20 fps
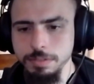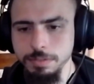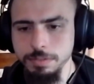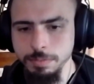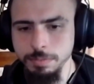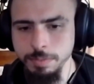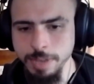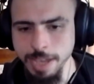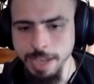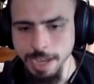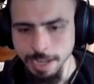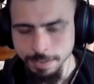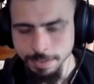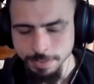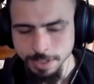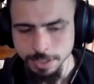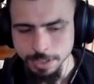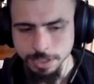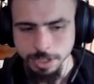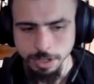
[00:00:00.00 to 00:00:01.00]
we have
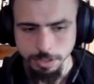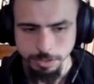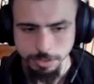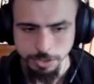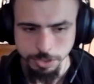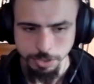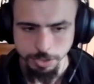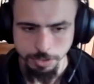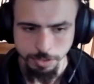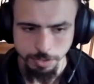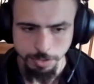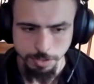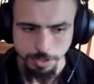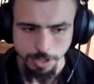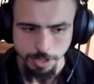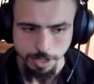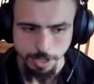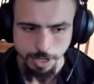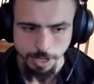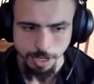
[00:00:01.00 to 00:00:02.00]
this culture
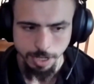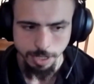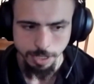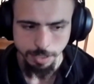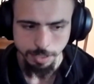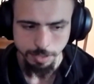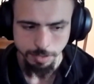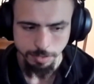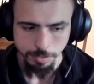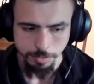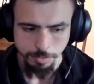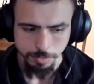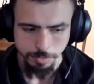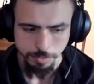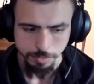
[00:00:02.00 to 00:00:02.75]
of